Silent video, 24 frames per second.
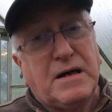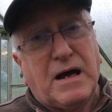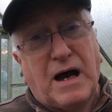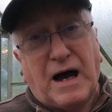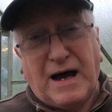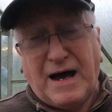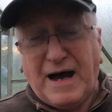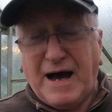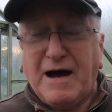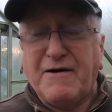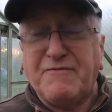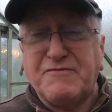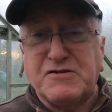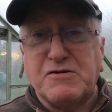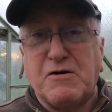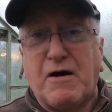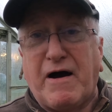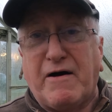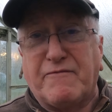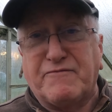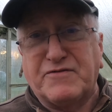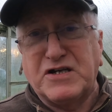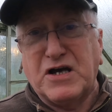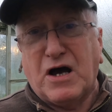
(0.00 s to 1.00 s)
I have
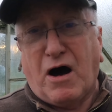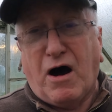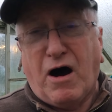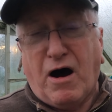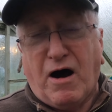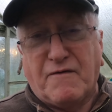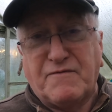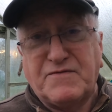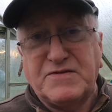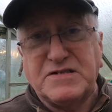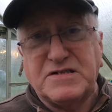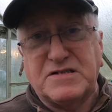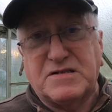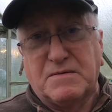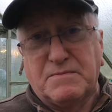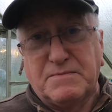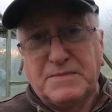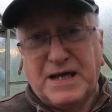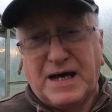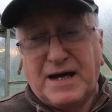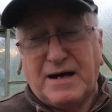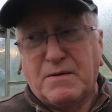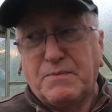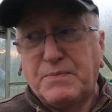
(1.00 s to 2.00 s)
to harvest them
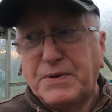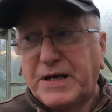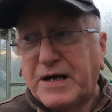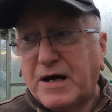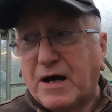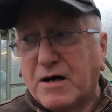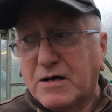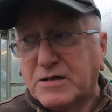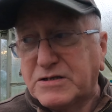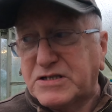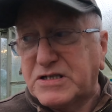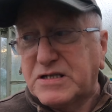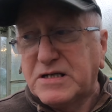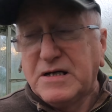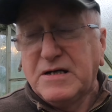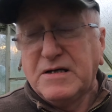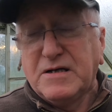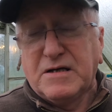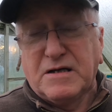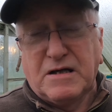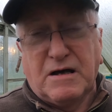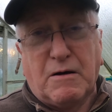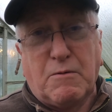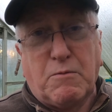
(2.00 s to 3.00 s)
now, because
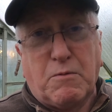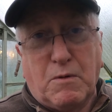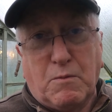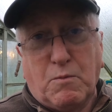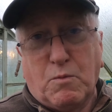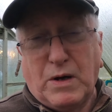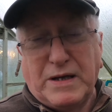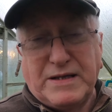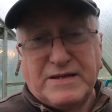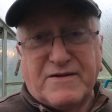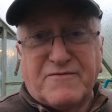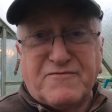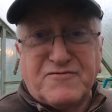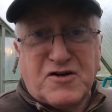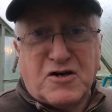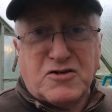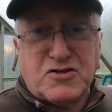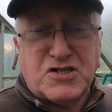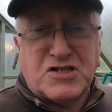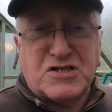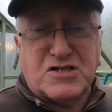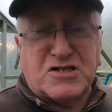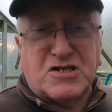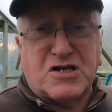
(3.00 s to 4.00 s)
when the
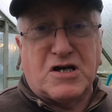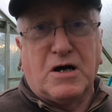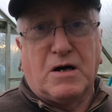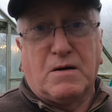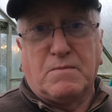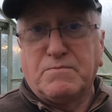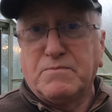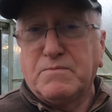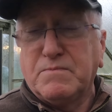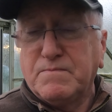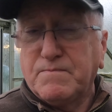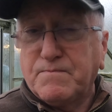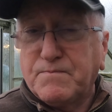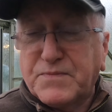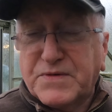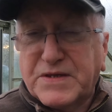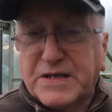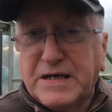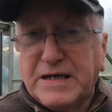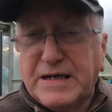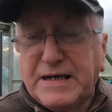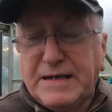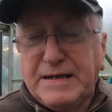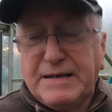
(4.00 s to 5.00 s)
frosts come,
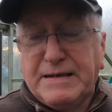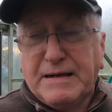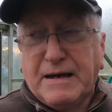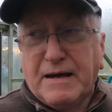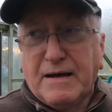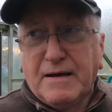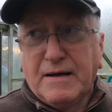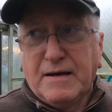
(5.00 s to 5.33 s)
the